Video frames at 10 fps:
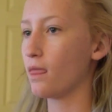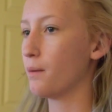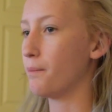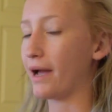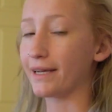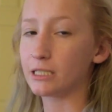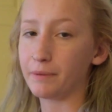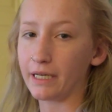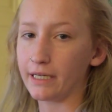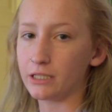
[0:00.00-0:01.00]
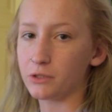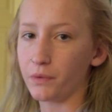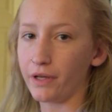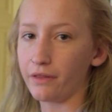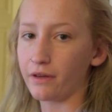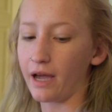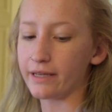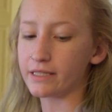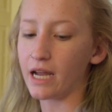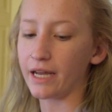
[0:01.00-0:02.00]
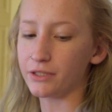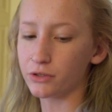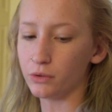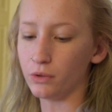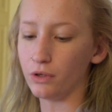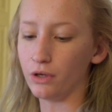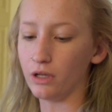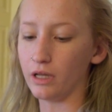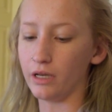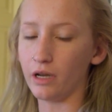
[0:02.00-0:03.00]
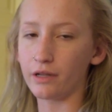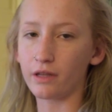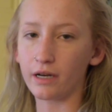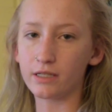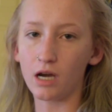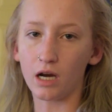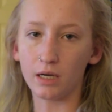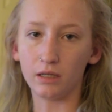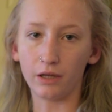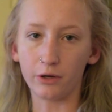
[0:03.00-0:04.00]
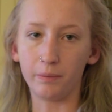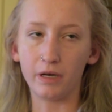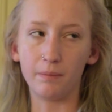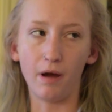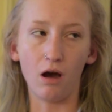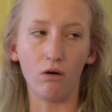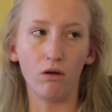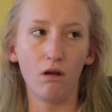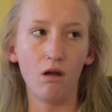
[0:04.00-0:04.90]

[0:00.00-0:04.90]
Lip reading: my experience with guys in high school, and I thought I'd talk a little bit about